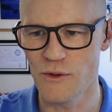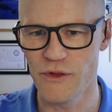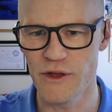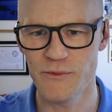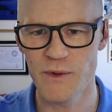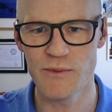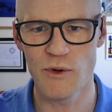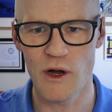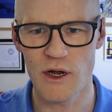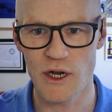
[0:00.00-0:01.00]
these
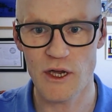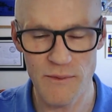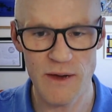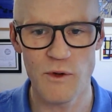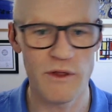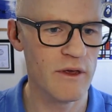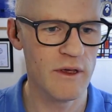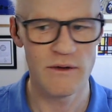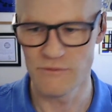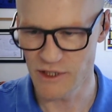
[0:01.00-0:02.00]
people are going to come in with
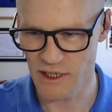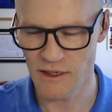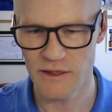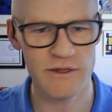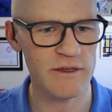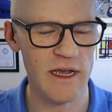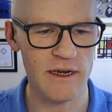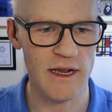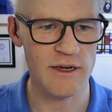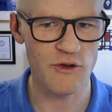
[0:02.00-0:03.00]
resilience
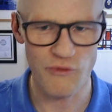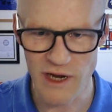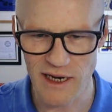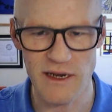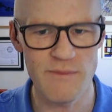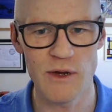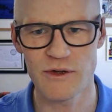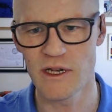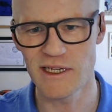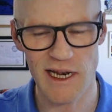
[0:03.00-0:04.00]
and grit and
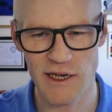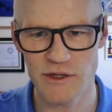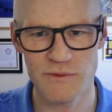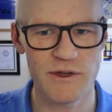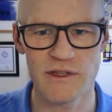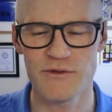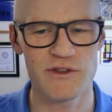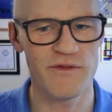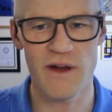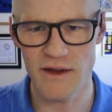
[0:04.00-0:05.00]
emotional intelligence because they've
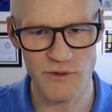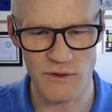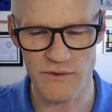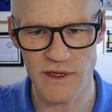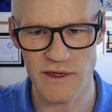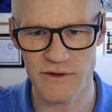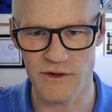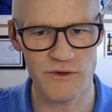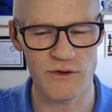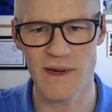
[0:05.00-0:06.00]
survived all of these sort
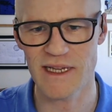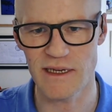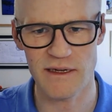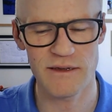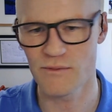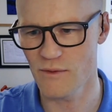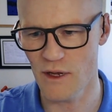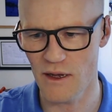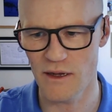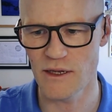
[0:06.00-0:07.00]
of traumatic,
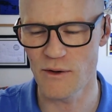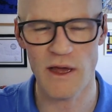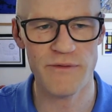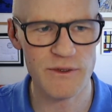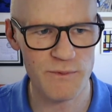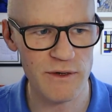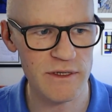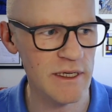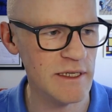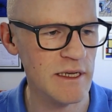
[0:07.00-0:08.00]
life
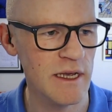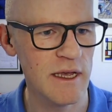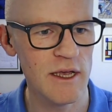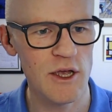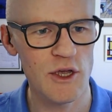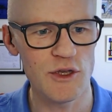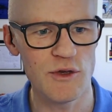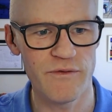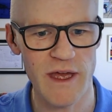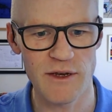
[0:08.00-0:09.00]
experiences.
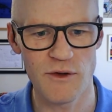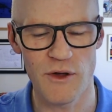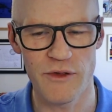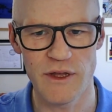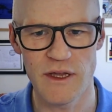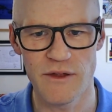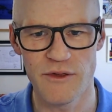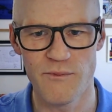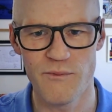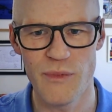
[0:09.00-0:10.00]
You've then got the
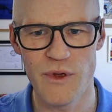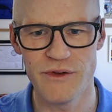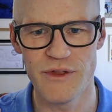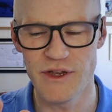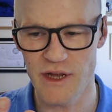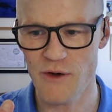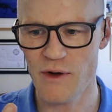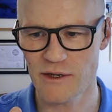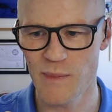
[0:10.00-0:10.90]
direct